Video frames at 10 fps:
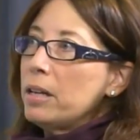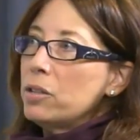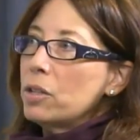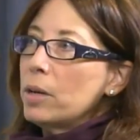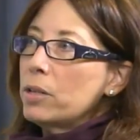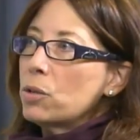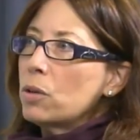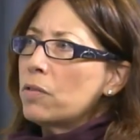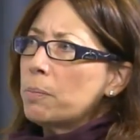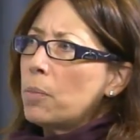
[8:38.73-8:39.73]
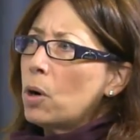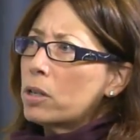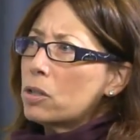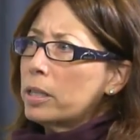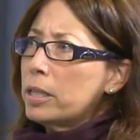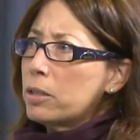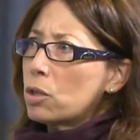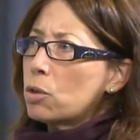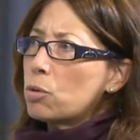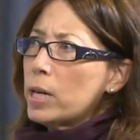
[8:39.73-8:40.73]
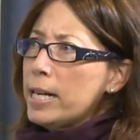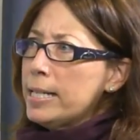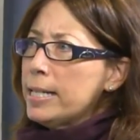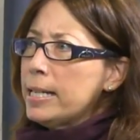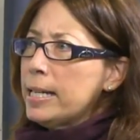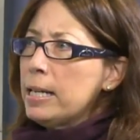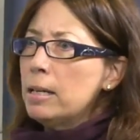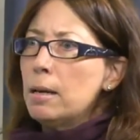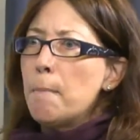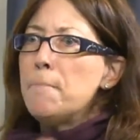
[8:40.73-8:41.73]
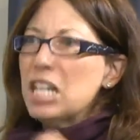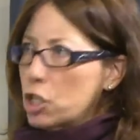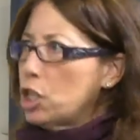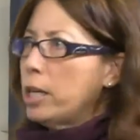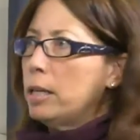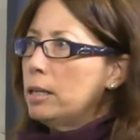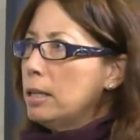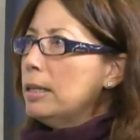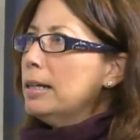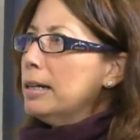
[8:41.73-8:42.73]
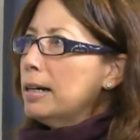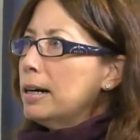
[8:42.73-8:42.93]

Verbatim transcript: And so I sort of embarked on this crazy mission, mm -hmm.